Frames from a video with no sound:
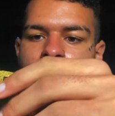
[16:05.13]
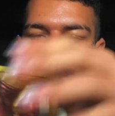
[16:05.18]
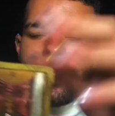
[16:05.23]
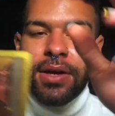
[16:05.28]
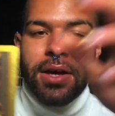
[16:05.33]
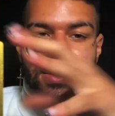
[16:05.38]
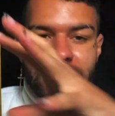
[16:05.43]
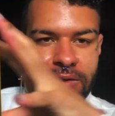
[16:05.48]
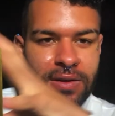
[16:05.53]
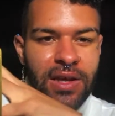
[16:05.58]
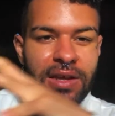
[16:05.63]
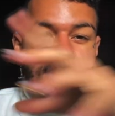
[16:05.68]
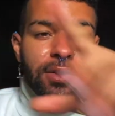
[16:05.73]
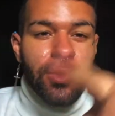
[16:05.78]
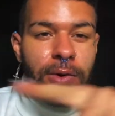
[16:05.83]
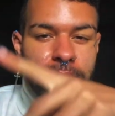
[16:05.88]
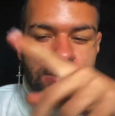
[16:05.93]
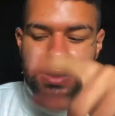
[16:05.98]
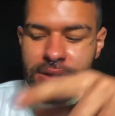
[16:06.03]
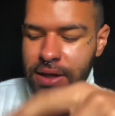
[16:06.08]
because of like their
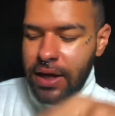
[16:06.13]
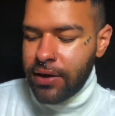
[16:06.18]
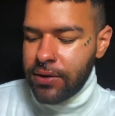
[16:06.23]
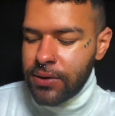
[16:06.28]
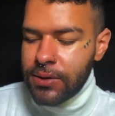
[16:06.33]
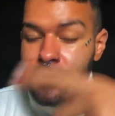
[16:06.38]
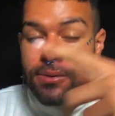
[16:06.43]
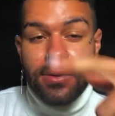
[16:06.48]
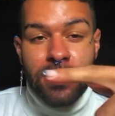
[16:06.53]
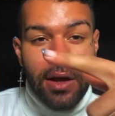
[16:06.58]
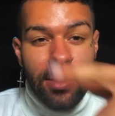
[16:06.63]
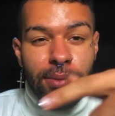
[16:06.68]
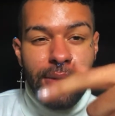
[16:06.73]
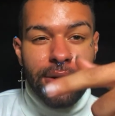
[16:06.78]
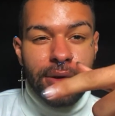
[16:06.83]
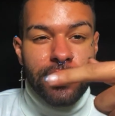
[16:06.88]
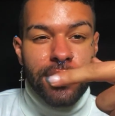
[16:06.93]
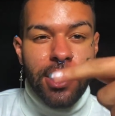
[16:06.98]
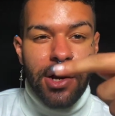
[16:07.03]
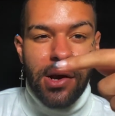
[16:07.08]
own cycles with that
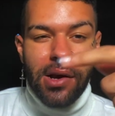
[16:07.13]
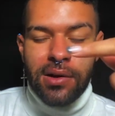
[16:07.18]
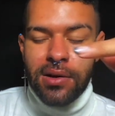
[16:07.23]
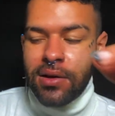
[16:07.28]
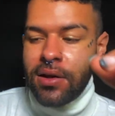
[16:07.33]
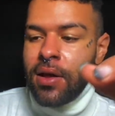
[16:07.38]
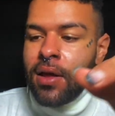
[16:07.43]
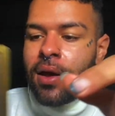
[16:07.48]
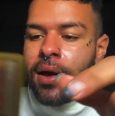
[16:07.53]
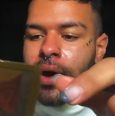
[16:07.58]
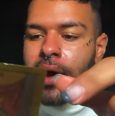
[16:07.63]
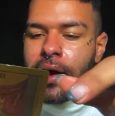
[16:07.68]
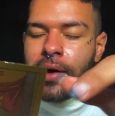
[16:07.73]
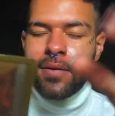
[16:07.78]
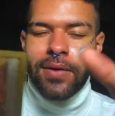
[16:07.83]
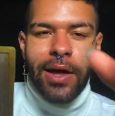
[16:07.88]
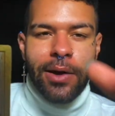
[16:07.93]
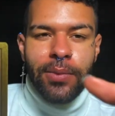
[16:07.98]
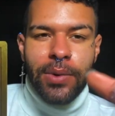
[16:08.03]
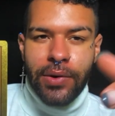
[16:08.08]
world card um,
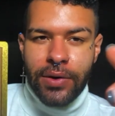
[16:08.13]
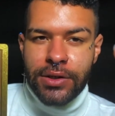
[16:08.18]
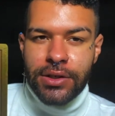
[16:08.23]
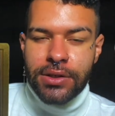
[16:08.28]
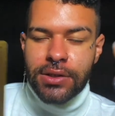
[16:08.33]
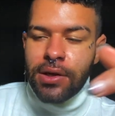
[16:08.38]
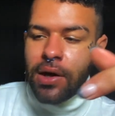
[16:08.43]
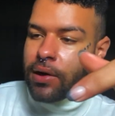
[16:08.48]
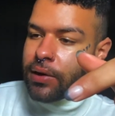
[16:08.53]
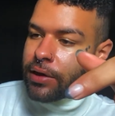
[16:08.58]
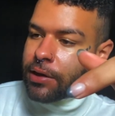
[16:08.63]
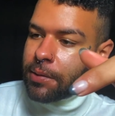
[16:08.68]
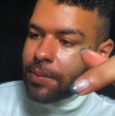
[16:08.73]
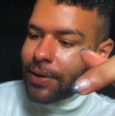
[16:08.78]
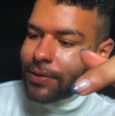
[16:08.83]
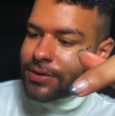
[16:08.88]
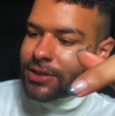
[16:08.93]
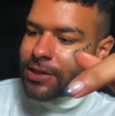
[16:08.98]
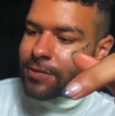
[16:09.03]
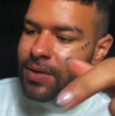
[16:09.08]
that we were just talking
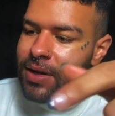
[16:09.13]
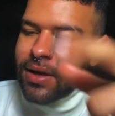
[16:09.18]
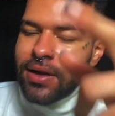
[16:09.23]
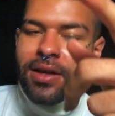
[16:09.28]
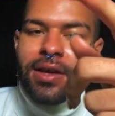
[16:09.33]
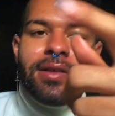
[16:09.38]
about, Gemini.